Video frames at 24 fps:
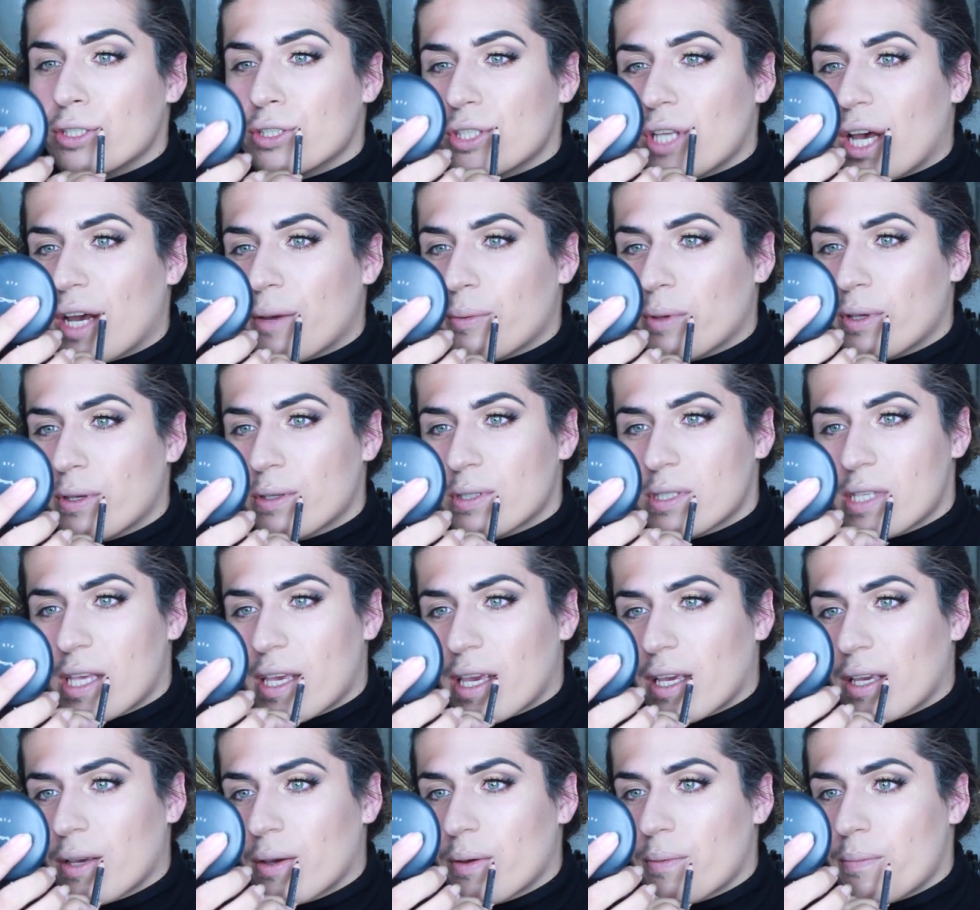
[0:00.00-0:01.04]
so I'm
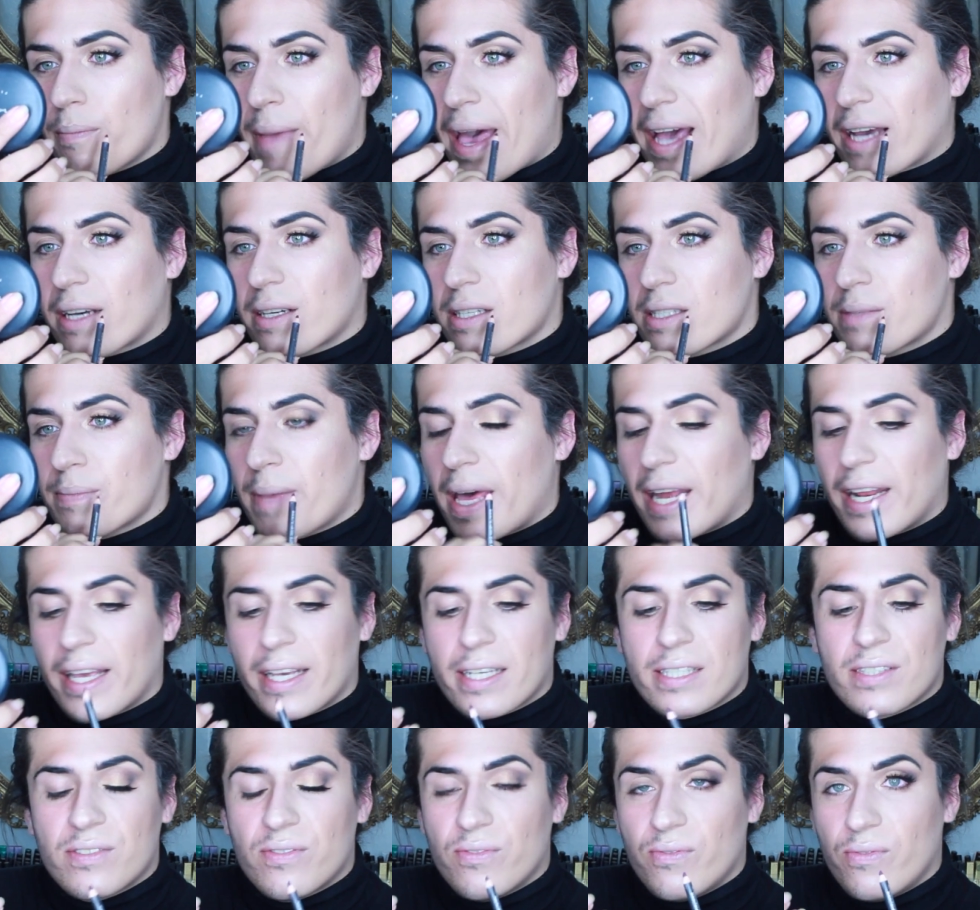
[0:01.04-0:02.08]
using MAC
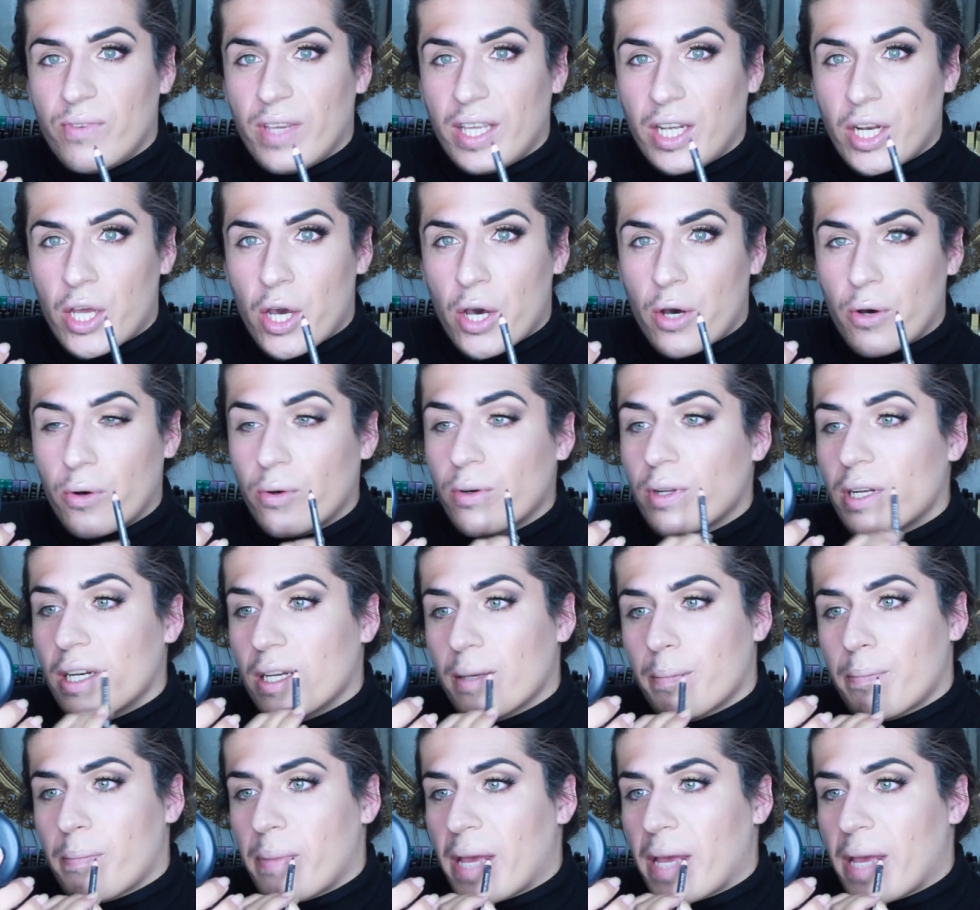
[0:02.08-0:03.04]
Cosmetics Vino lip